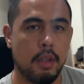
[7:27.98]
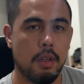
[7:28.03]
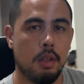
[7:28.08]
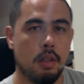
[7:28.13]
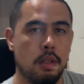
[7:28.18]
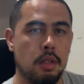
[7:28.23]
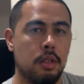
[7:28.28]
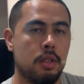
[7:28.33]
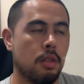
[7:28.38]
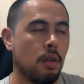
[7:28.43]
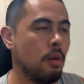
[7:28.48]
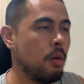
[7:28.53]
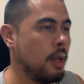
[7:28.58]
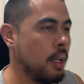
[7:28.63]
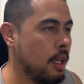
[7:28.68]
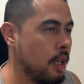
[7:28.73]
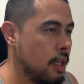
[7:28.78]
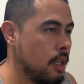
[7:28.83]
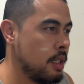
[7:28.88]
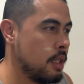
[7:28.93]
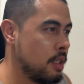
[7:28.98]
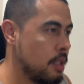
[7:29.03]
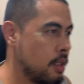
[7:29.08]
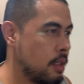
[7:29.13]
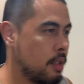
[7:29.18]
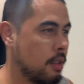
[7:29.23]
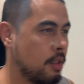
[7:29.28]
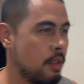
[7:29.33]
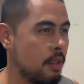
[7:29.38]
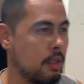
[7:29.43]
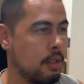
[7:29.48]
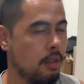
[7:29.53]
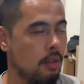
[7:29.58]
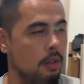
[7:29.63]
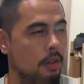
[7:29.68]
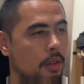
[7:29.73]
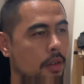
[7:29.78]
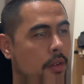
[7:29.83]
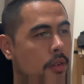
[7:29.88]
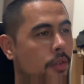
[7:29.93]
So it is
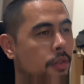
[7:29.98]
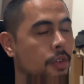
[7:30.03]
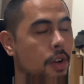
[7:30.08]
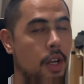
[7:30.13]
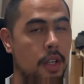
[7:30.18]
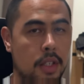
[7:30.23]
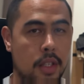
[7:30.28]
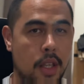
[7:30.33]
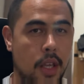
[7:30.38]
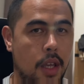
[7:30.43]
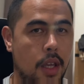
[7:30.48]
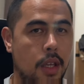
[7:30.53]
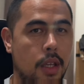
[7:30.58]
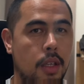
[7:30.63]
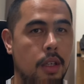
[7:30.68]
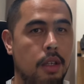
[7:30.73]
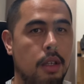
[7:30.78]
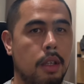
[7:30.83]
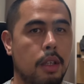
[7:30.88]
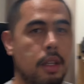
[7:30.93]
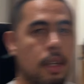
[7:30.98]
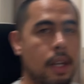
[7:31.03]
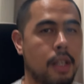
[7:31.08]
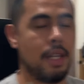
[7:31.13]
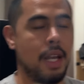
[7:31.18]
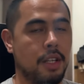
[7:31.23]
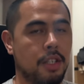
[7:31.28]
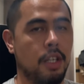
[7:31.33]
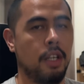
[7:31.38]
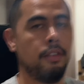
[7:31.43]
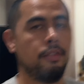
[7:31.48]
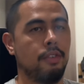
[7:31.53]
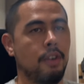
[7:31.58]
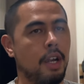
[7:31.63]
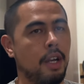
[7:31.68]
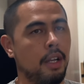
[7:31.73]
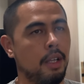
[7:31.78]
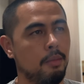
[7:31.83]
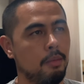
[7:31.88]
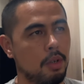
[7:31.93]
Thursday. It's actually
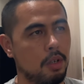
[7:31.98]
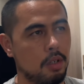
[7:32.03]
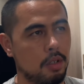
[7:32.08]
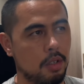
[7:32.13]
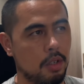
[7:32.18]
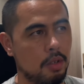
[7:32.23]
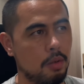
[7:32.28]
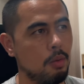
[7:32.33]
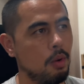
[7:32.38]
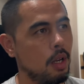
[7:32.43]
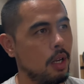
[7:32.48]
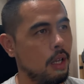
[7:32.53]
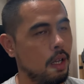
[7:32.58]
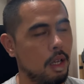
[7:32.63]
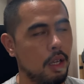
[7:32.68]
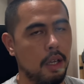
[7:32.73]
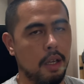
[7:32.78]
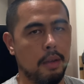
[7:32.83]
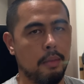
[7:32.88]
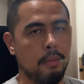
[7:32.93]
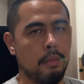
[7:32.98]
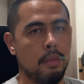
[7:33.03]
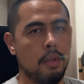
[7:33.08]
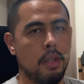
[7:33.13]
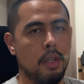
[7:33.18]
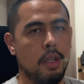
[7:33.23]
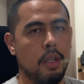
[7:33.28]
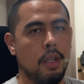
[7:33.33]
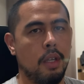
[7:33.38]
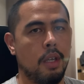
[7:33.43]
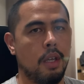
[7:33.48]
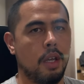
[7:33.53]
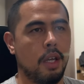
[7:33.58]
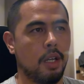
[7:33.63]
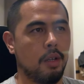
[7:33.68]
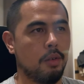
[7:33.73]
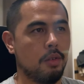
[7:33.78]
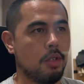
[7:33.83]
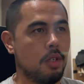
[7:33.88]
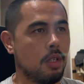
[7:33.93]
Friday because it's 1 a.m. and
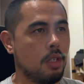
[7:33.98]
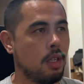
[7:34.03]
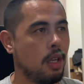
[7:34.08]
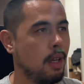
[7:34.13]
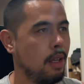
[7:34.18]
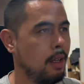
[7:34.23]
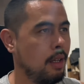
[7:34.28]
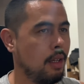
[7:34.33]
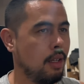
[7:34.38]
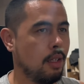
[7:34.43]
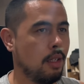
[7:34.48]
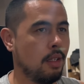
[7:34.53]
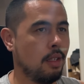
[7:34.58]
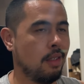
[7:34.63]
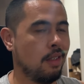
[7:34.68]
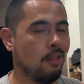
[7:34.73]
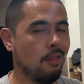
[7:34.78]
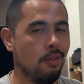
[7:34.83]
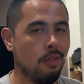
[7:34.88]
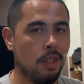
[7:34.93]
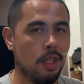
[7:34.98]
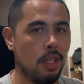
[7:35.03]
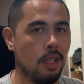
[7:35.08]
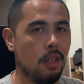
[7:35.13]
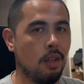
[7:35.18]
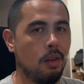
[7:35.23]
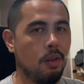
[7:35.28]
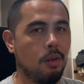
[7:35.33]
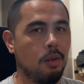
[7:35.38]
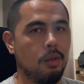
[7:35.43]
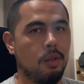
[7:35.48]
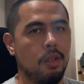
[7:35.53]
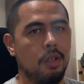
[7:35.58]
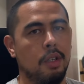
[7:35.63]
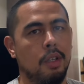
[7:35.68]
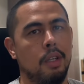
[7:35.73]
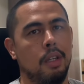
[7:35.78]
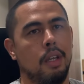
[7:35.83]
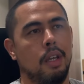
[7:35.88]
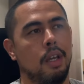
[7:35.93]
I was just editing the video,
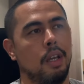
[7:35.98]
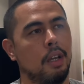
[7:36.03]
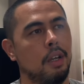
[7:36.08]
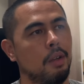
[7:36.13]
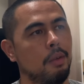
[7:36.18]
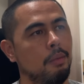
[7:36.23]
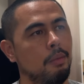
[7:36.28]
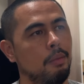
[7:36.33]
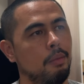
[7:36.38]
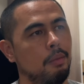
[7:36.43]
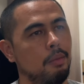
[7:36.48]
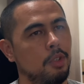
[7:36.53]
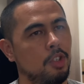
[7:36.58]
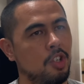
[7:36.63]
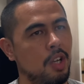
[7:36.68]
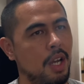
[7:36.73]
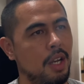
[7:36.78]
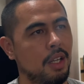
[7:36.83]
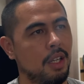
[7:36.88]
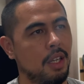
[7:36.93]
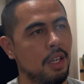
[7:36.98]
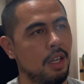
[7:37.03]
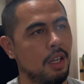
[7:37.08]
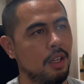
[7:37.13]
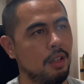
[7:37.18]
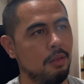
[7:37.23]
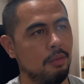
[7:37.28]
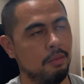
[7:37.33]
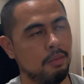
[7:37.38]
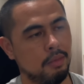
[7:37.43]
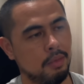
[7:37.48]
trying to get it